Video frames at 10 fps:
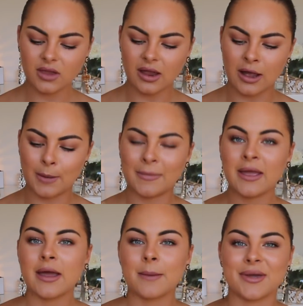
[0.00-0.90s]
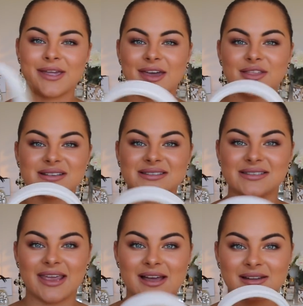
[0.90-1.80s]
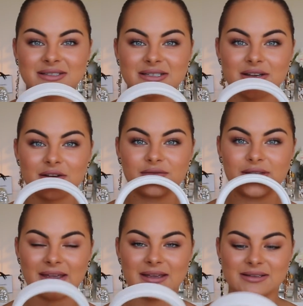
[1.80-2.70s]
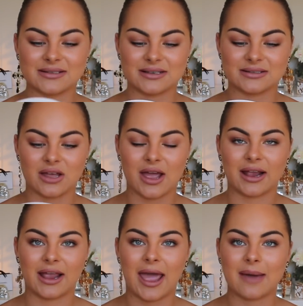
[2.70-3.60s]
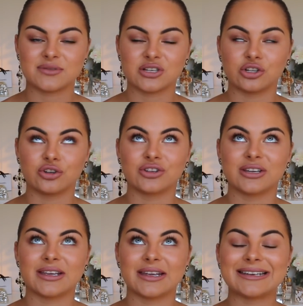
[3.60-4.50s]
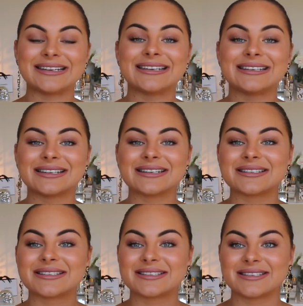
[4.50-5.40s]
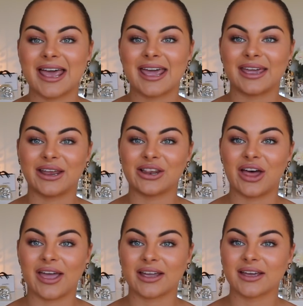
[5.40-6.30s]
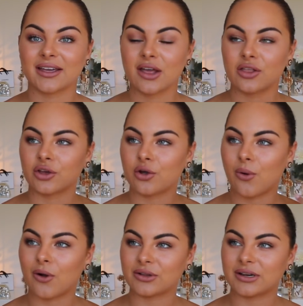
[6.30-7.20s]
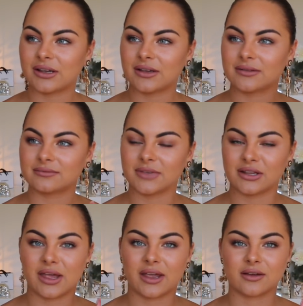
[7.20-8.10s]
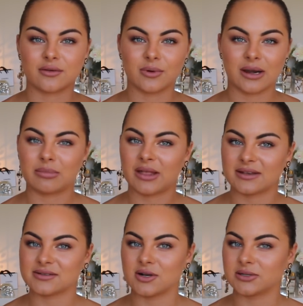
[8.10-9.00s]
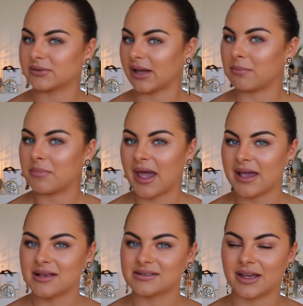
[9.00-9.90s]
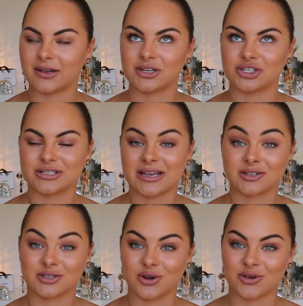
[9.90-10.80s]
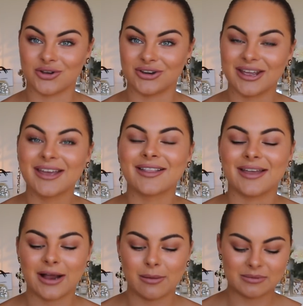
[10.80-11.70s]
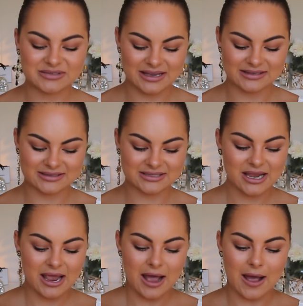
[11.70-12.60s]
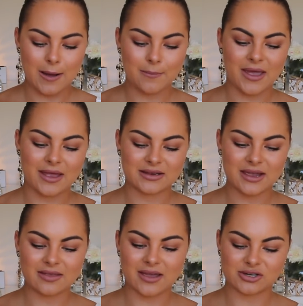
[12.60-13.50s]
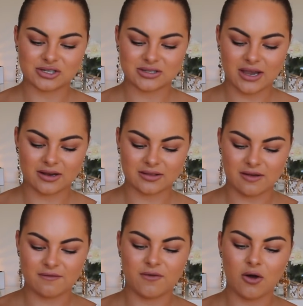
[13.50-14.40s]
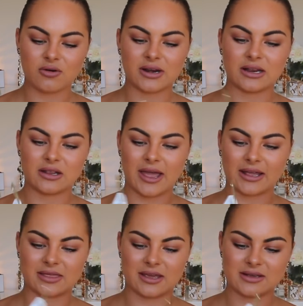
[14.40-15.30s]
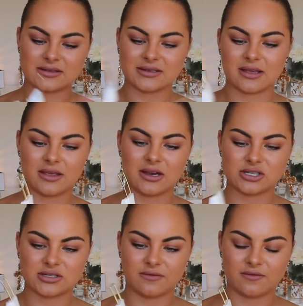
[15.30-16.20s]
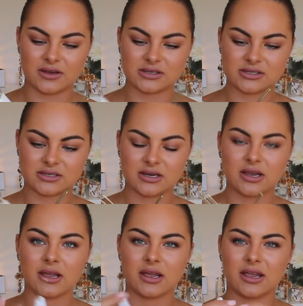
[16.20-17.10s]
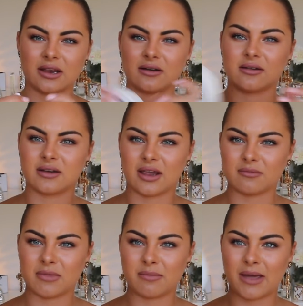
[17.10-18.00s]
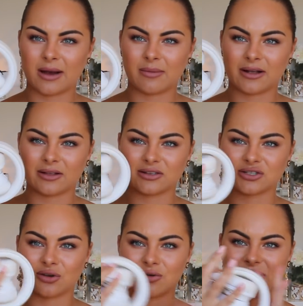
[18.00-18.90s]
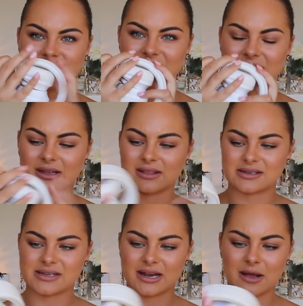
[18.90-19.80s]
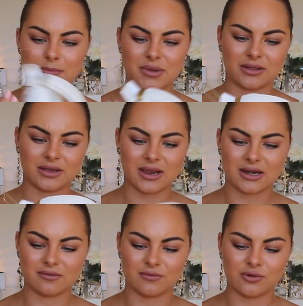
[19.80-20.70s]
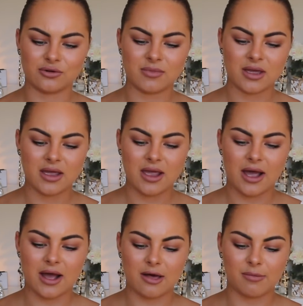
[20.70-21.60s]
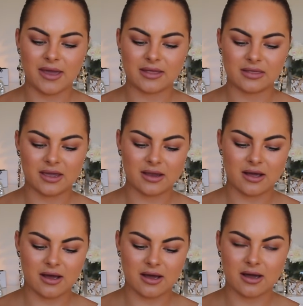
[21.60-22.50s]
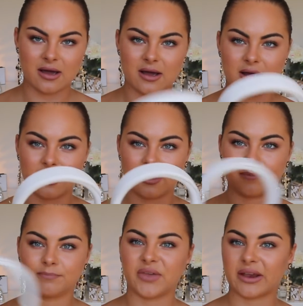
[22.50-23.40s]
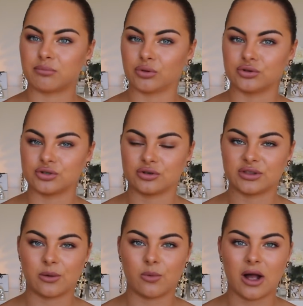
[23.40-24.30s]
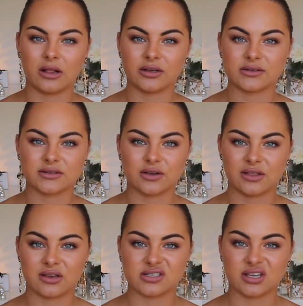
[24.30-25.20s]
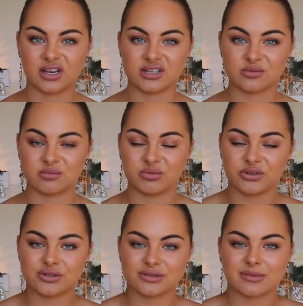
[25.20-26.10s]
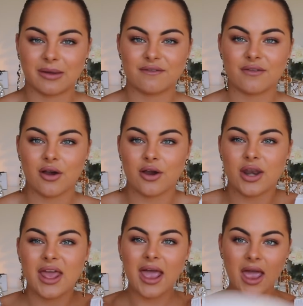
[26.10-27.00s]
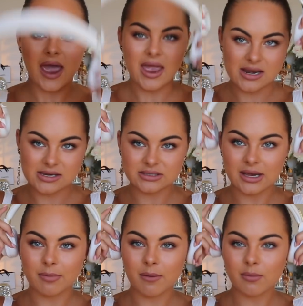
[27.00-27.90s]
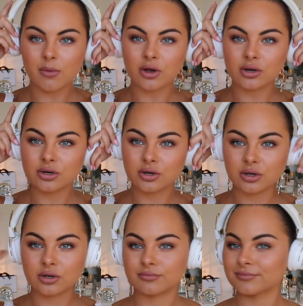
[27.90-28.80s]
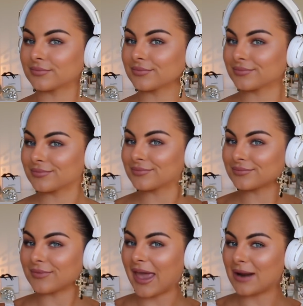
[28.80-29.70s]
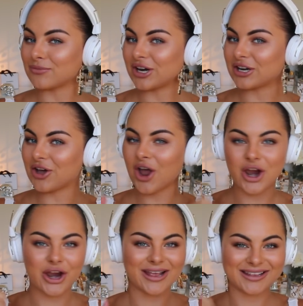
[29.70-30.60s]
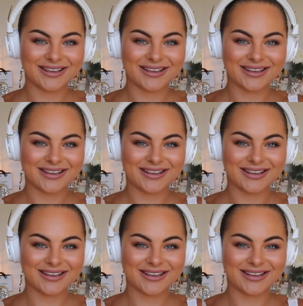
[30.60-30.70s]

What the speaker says: But yeah, the sound of these is like absolutely insane. Like the quality, and like when I play songs with like bass, like it just sounds so good. Like I'm obsessed. And yeah, they just like, they fold in like this and they just fit in, yeah, my backpack like so easily. Like they take up barely any room. And they are like Bluetooth, they're wireless. So they just connect to Bluetooth to my phone, and I pop them on and I'm ready to go.